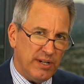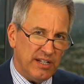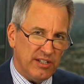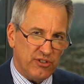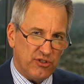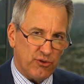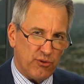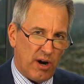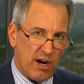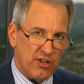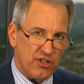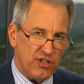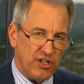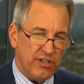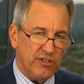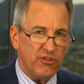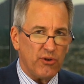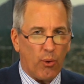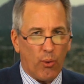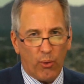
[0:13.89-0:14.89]

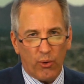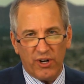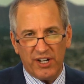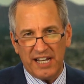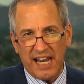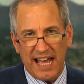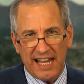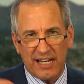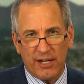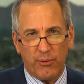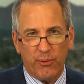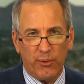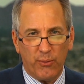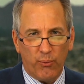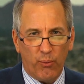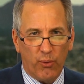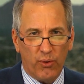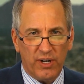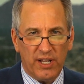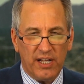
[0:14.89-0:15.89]
instructions or inadequate
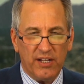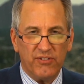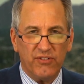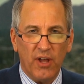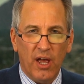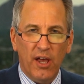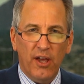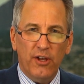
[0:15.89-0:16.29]
warnings,